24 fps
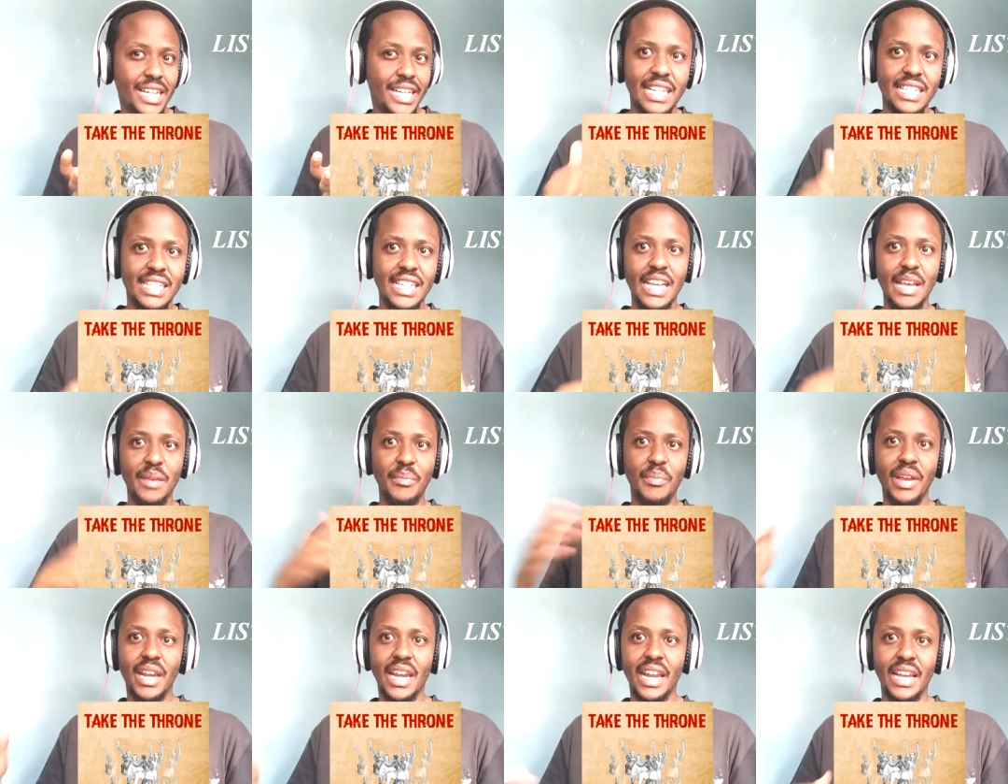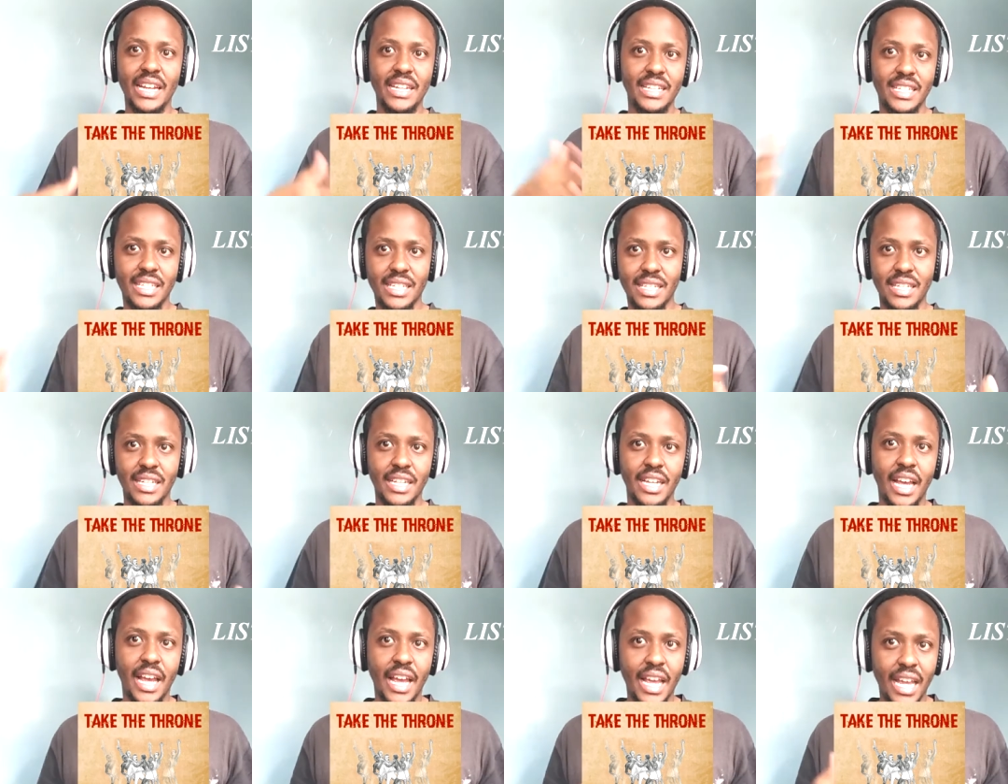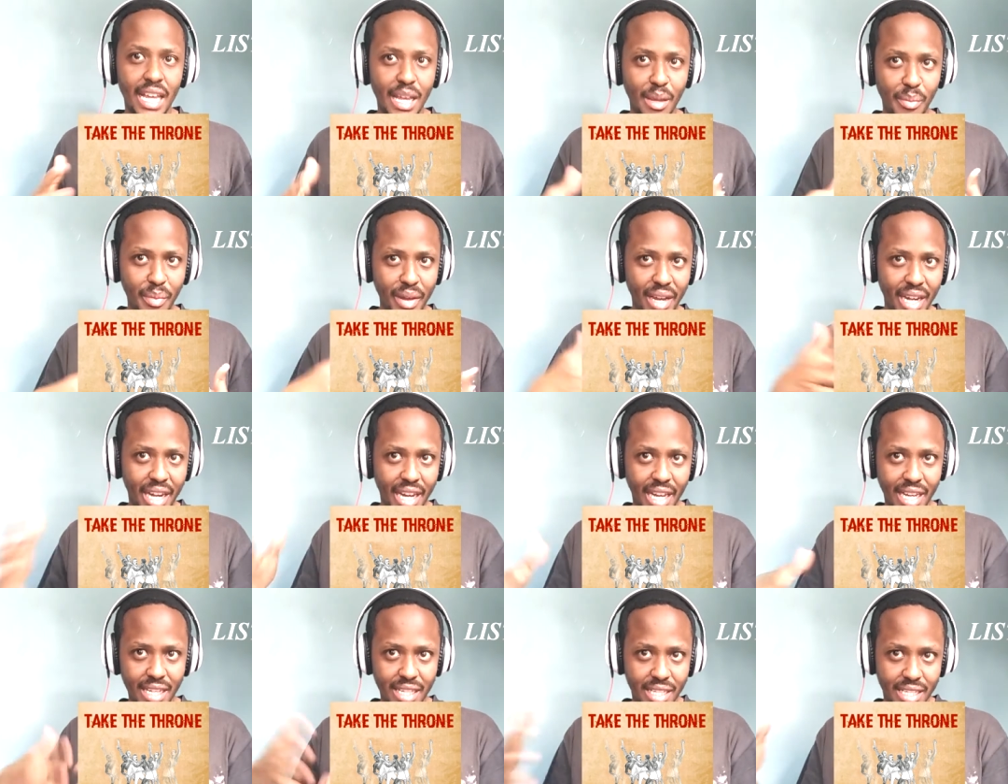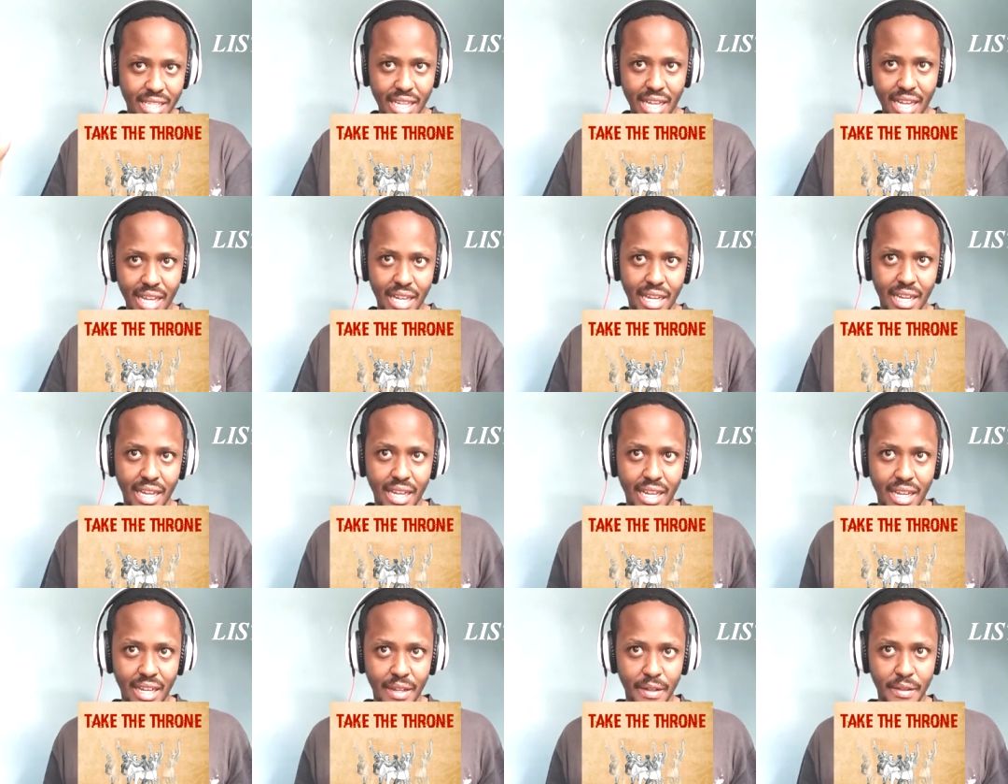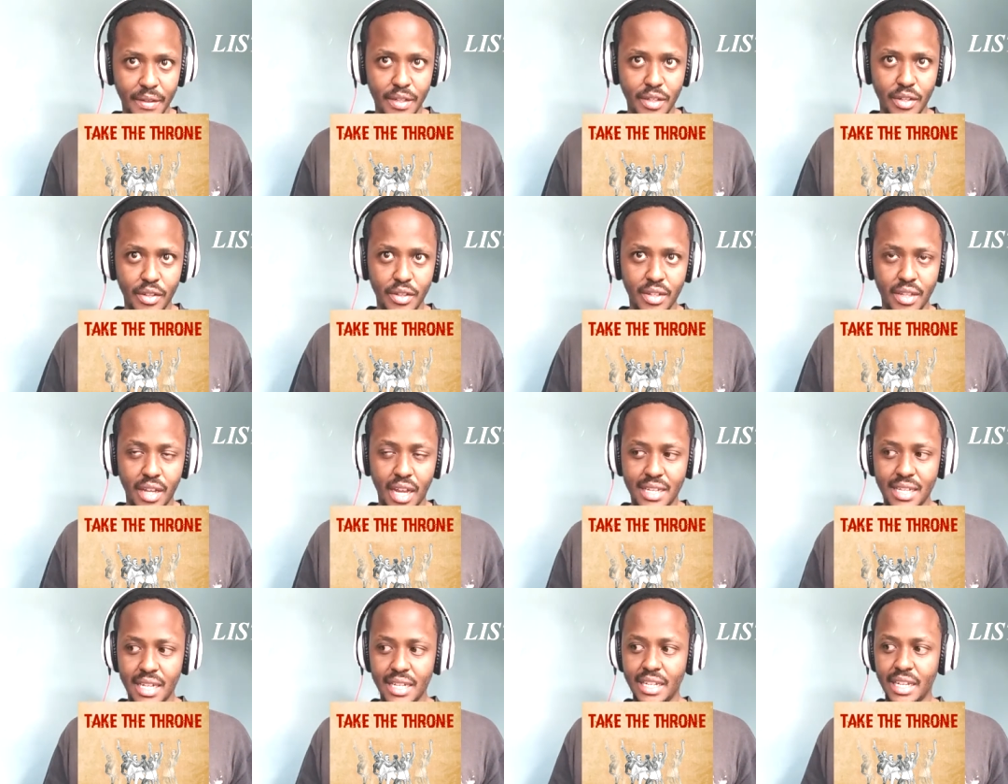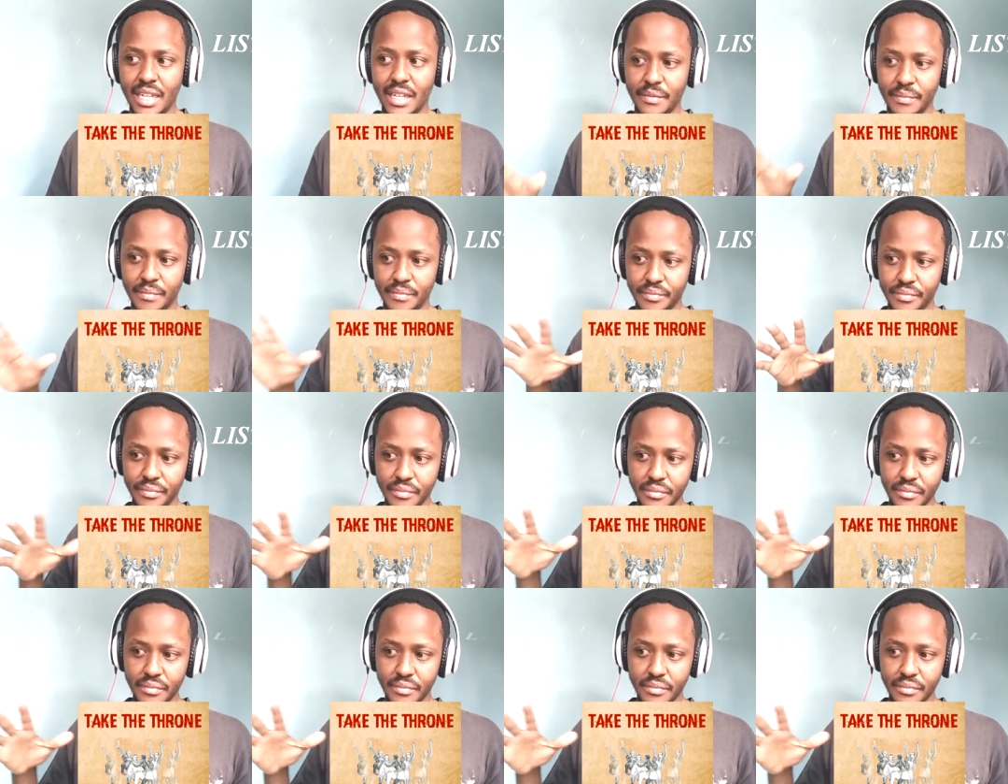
this imminent imminent uh, you know a certain